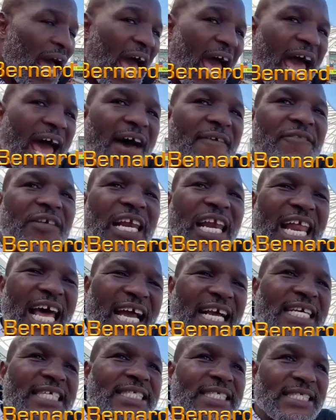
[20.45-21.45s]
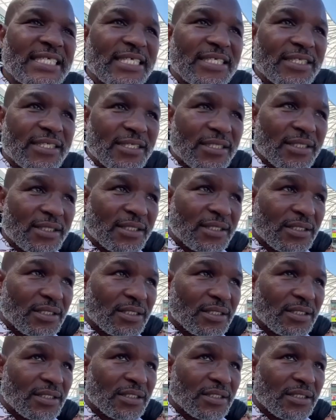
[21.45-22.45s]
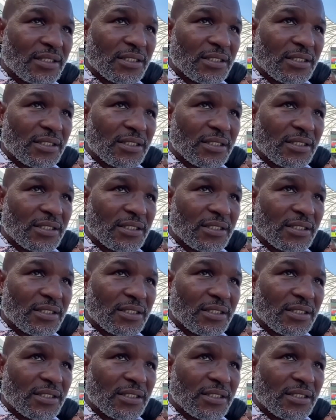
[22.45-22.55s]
has a very, like yourself, very high boxing IQ.